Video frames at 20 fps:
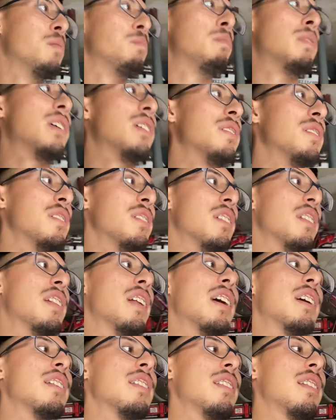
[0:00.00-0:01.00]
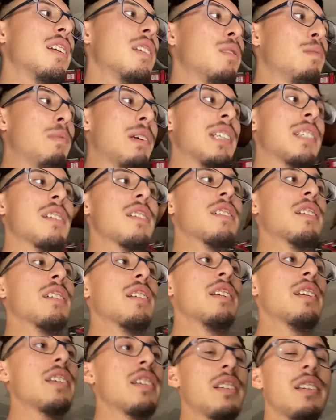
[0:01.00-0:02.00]
But other than that is
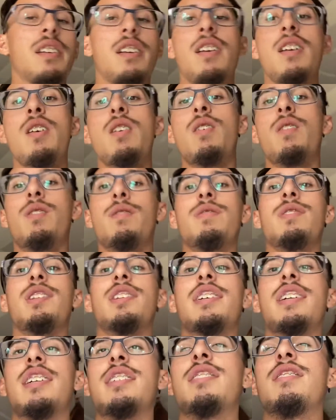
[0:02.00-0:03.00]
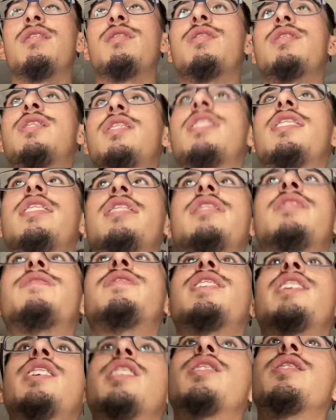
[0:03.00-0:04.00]
basically it. Hopefully you guys enjoyed today's
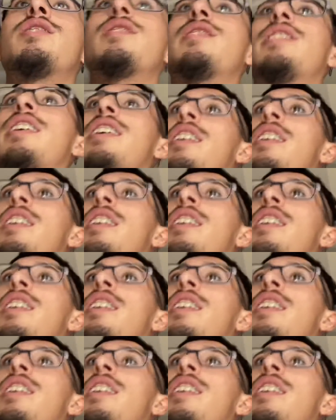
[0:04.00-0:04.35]
video.